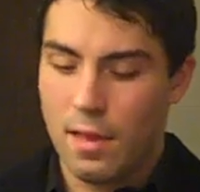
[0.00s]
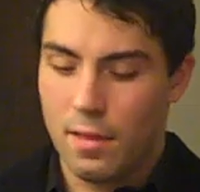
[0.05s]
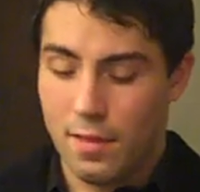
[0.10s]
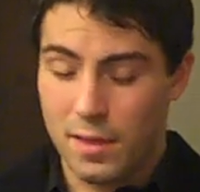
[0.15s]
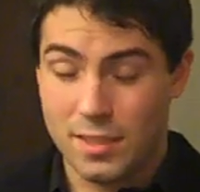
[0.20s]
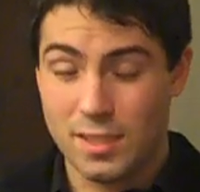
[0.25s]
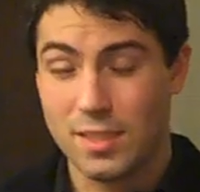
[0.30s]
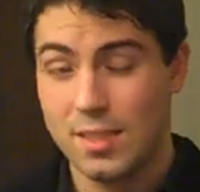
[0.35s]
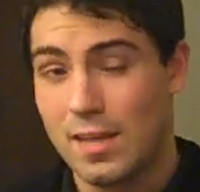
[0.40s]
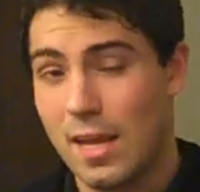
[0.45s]

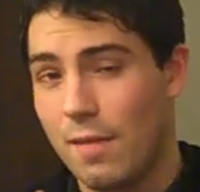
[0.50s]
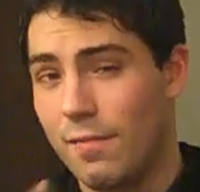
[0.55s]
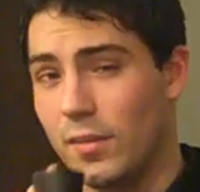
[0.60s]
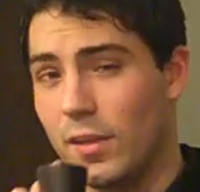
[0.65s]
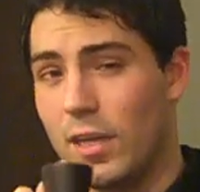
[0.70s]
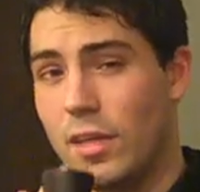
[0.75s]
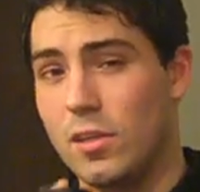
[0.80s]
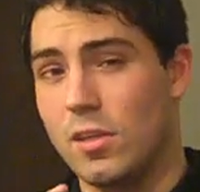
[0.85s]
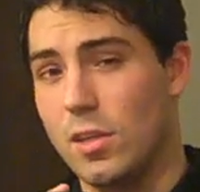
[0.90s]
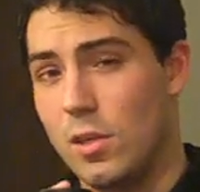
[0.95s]
This is
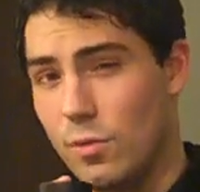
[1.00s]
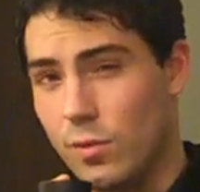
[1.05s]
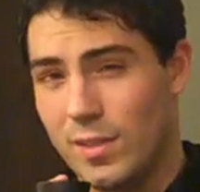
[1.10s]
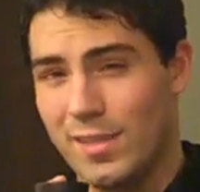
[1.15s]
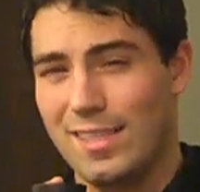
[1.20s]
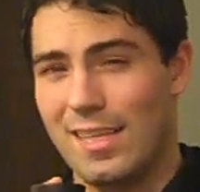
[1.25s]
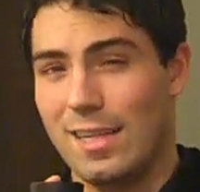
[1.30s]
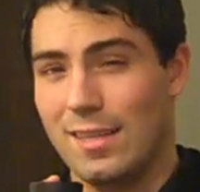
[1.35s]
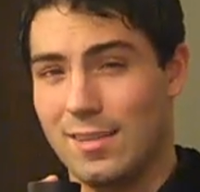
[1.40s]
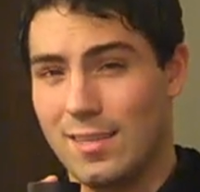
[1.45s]
definitely in the
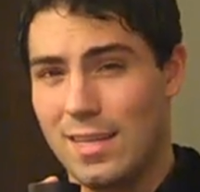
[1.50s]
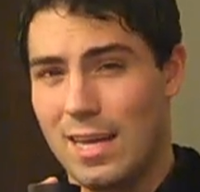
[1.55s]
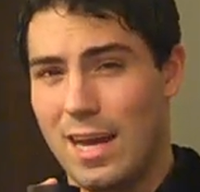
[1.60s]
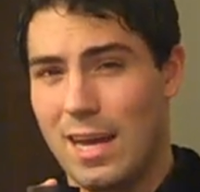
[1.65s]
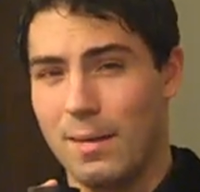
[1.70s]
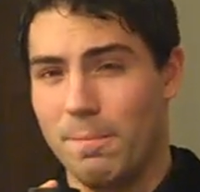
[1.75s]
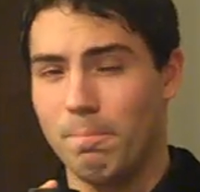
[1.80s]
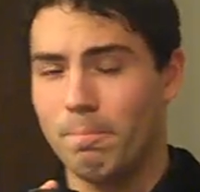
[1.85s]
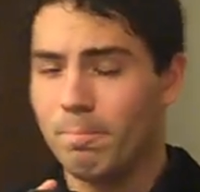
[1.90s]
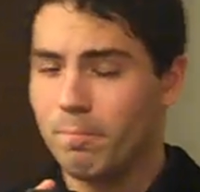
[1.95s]
unisex
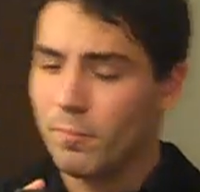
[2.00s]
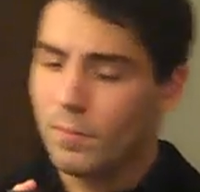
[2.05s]
side.